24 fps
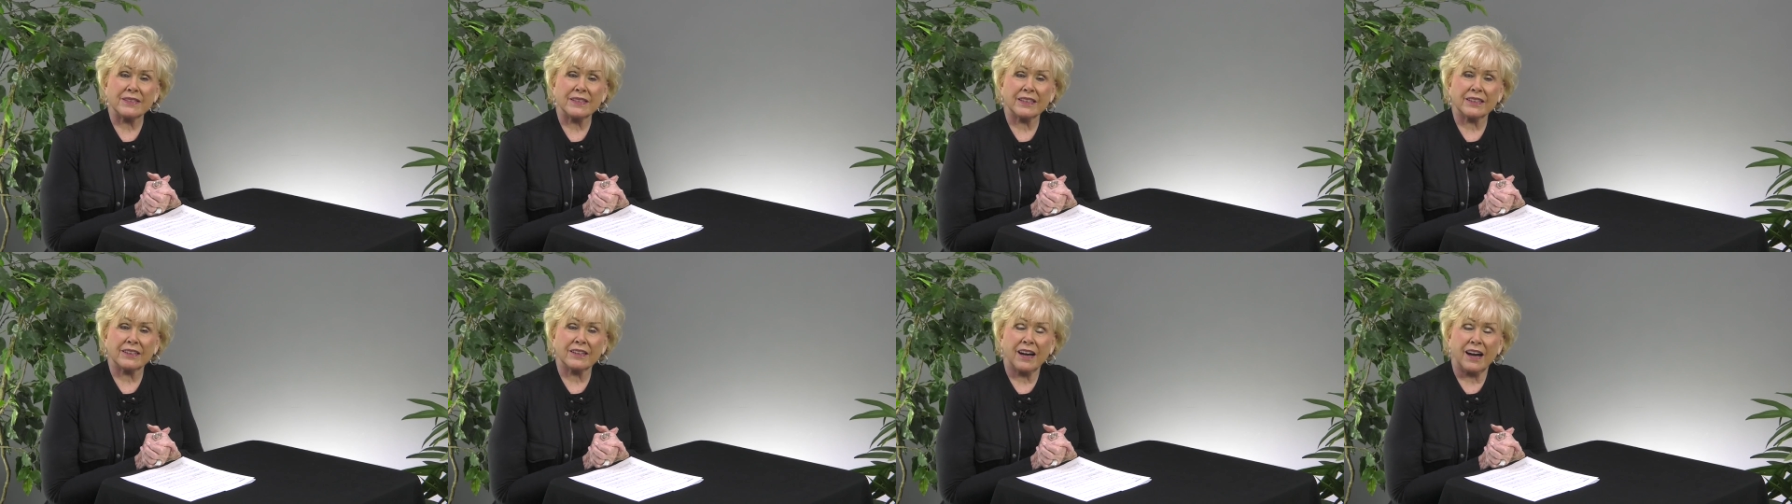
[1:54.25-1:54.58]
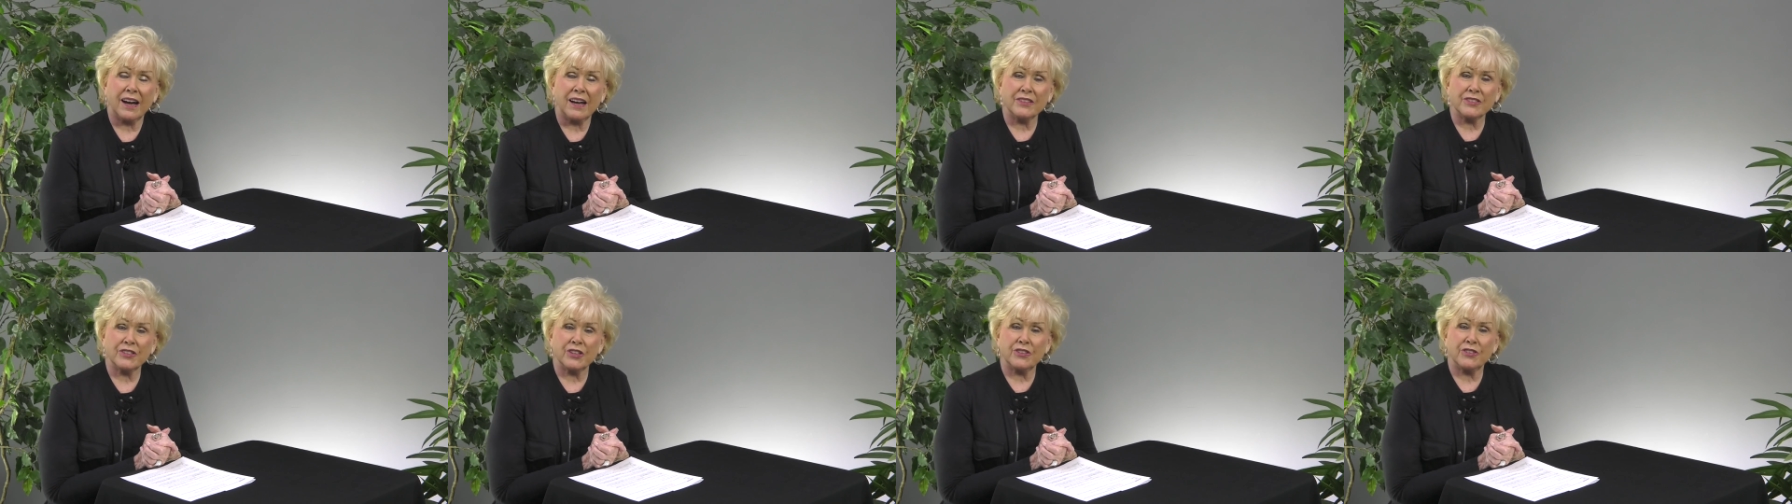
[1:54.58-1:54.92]
it
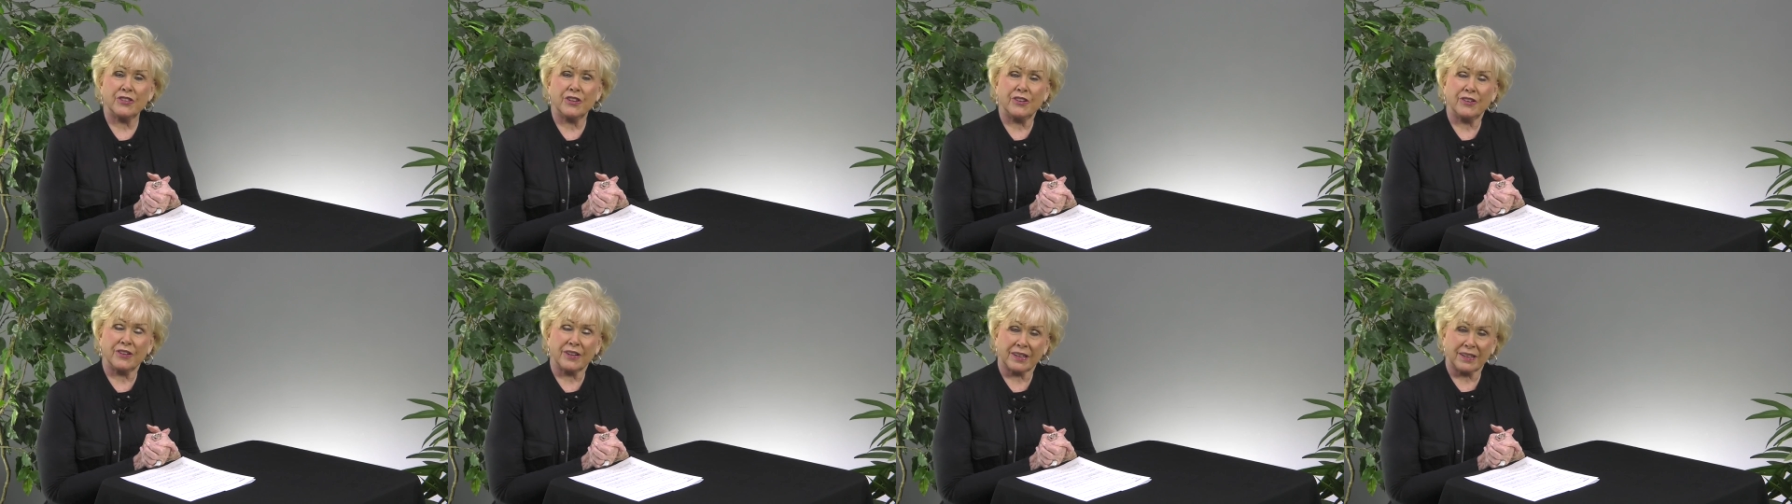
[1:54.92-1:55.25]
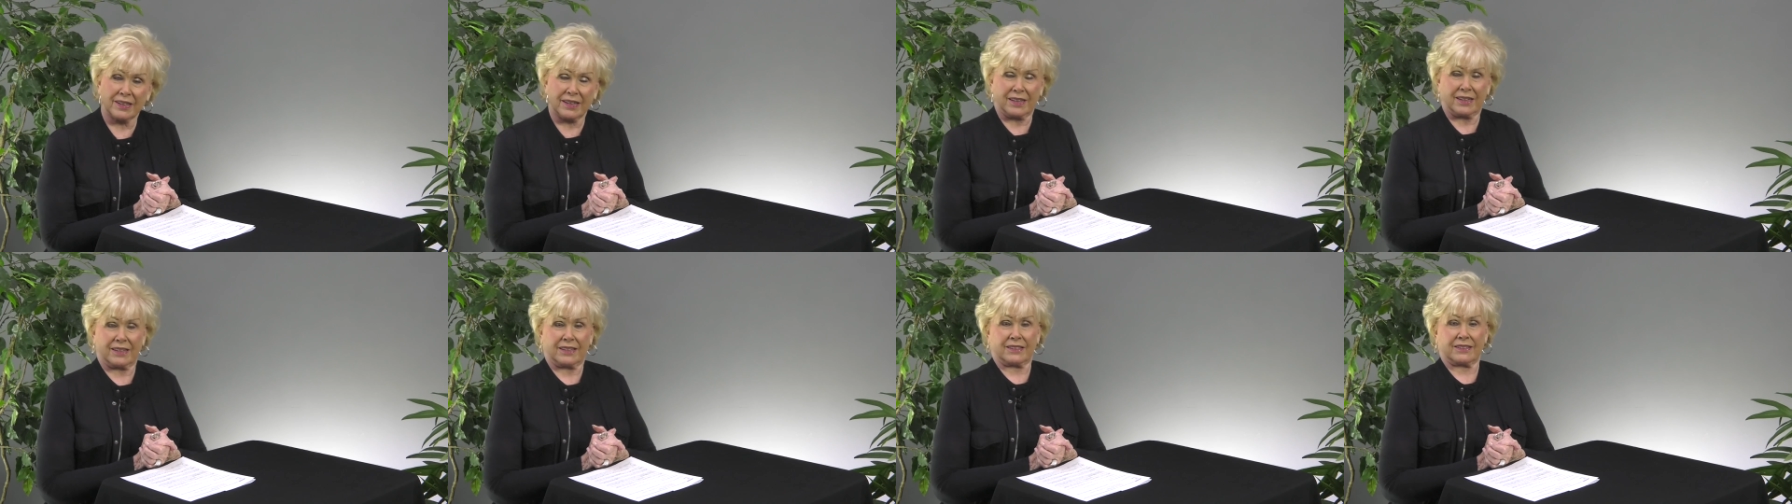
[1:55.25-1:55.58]
causes you to
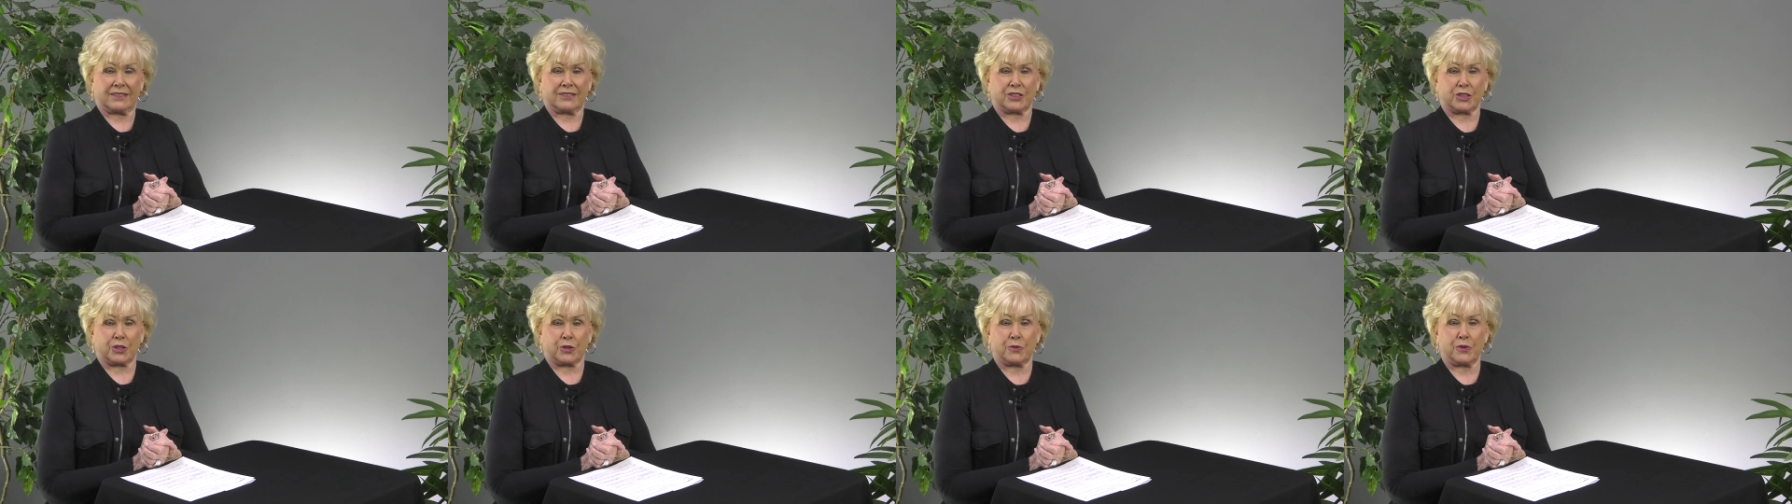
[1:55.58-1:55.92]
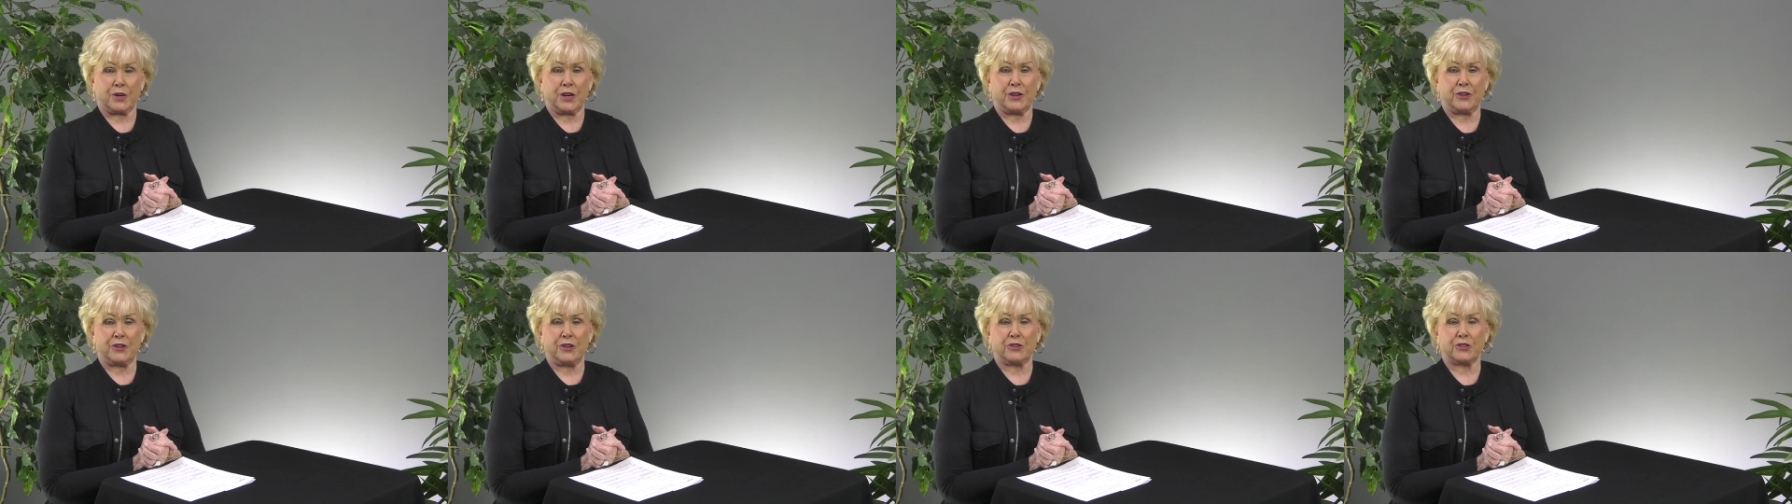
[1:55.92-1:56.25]
kind of
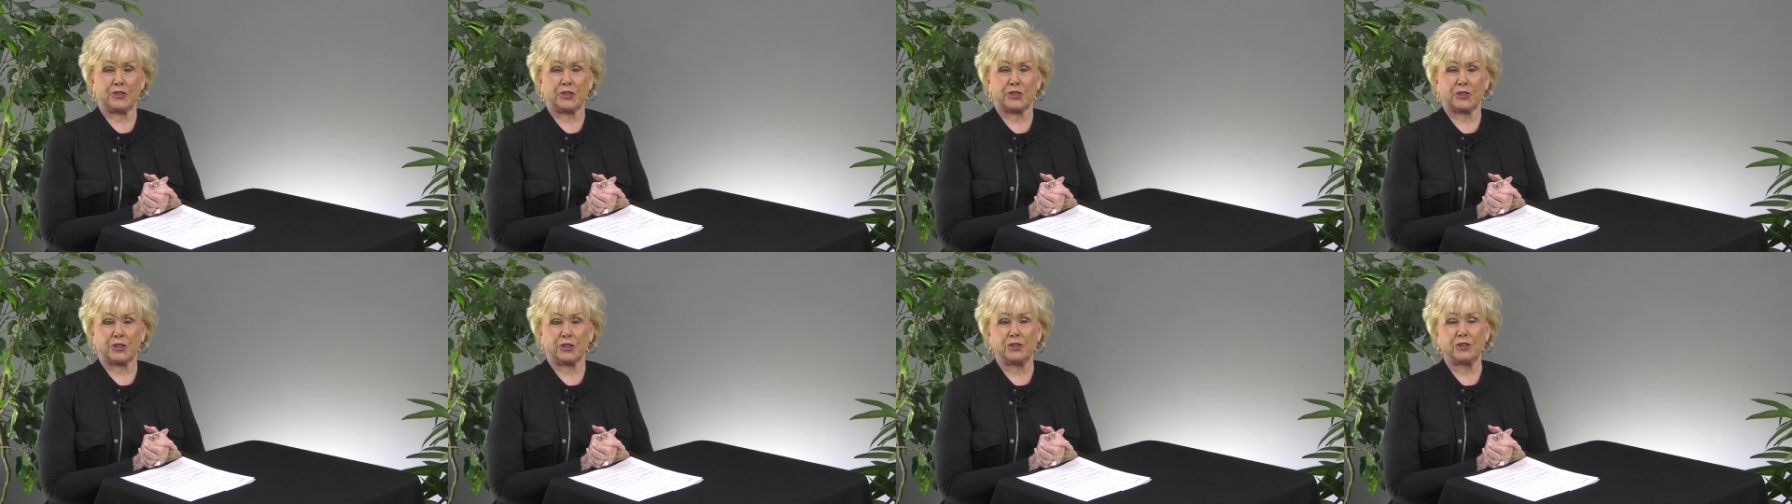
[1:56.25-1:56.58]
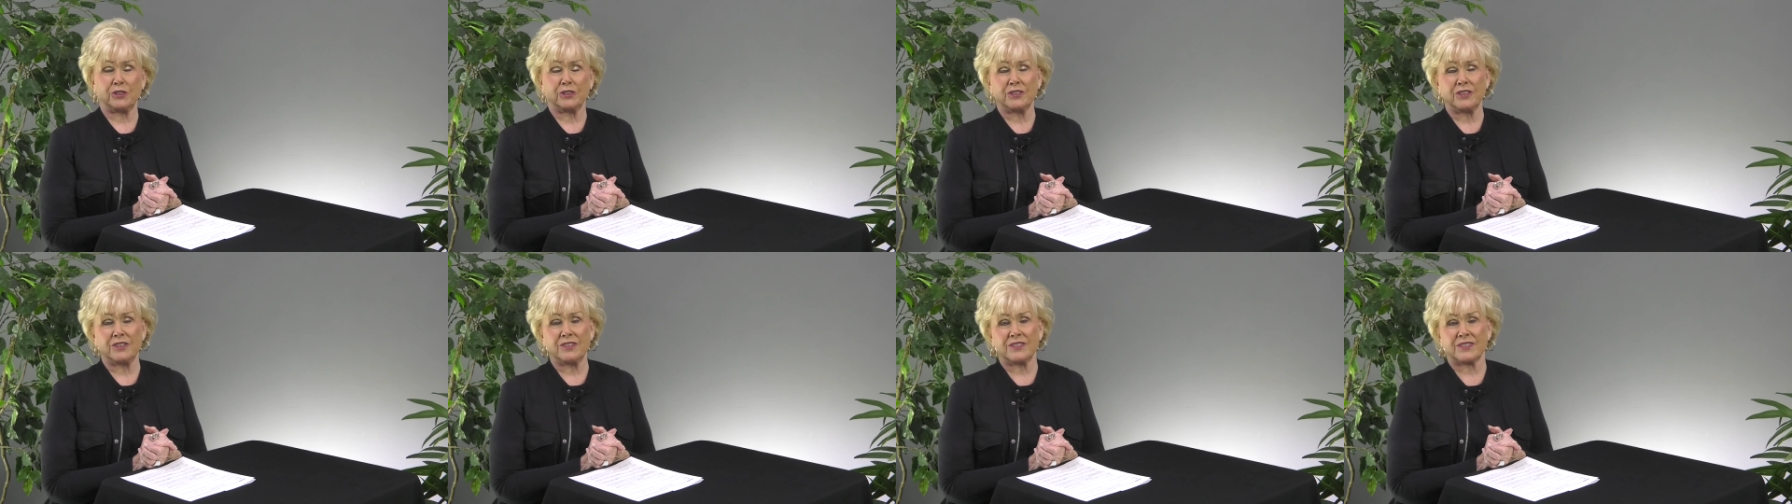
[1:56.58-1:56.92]
square your
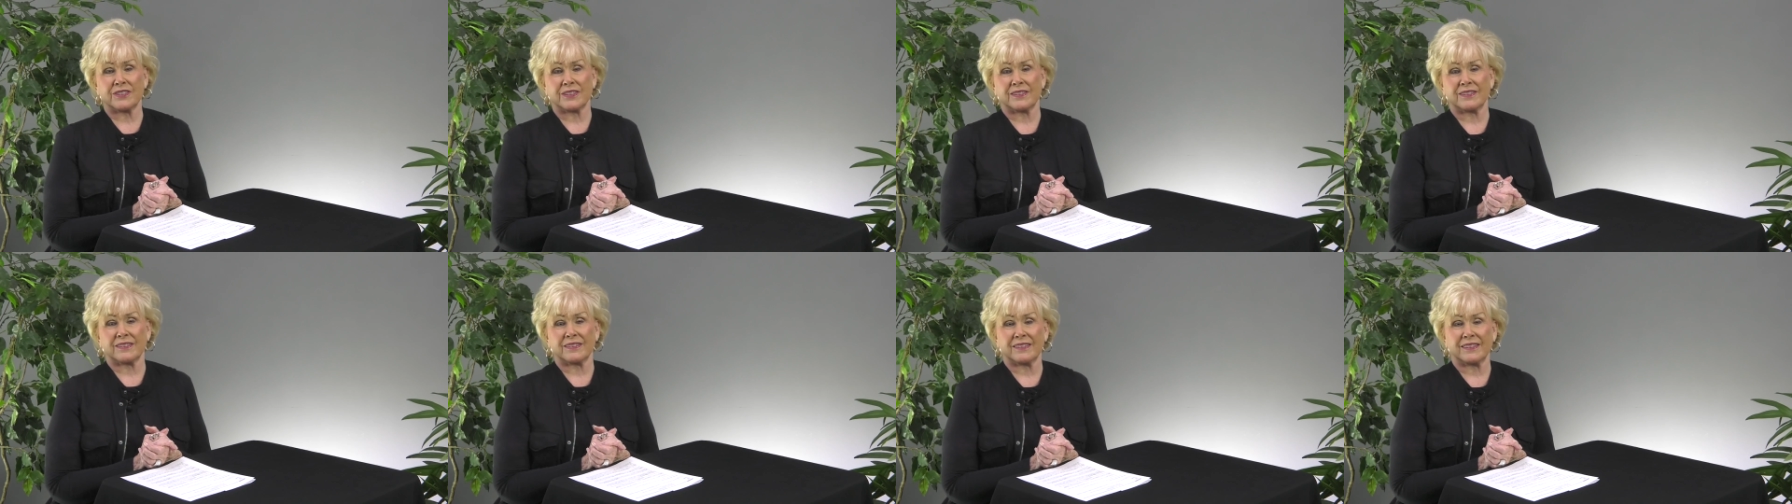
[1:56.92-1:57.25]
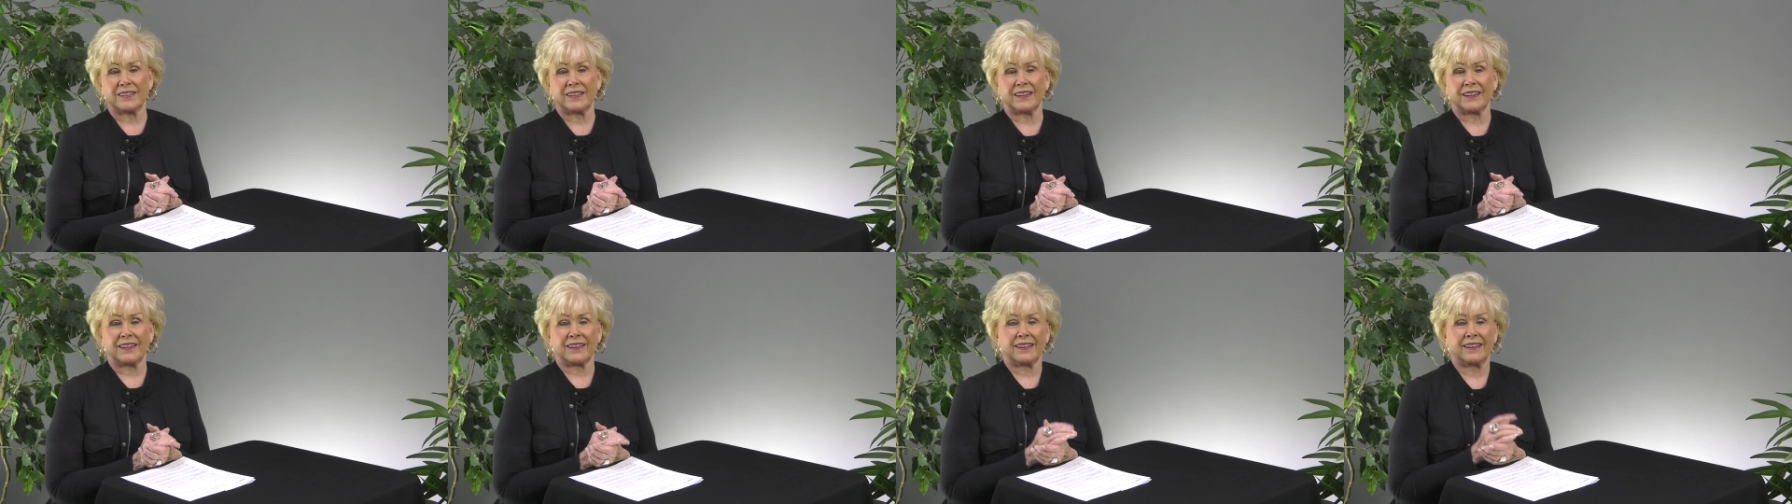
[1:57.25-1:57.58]
shoulders and
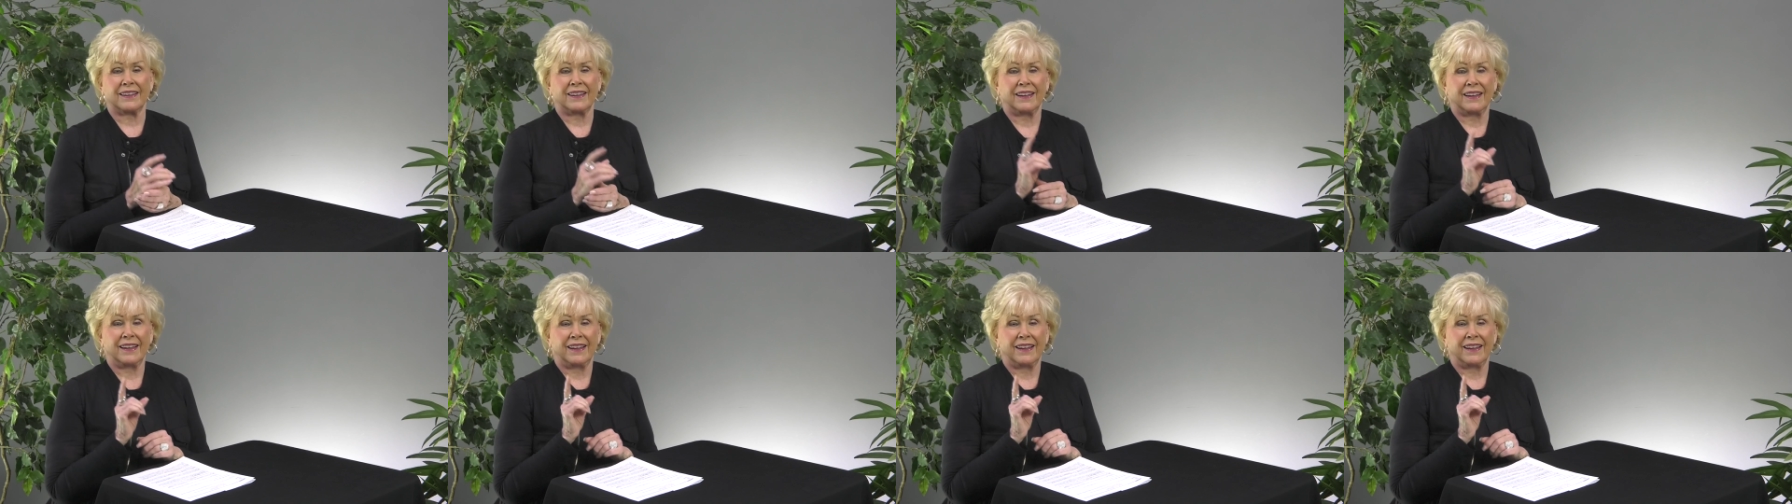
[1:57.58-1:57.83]
think,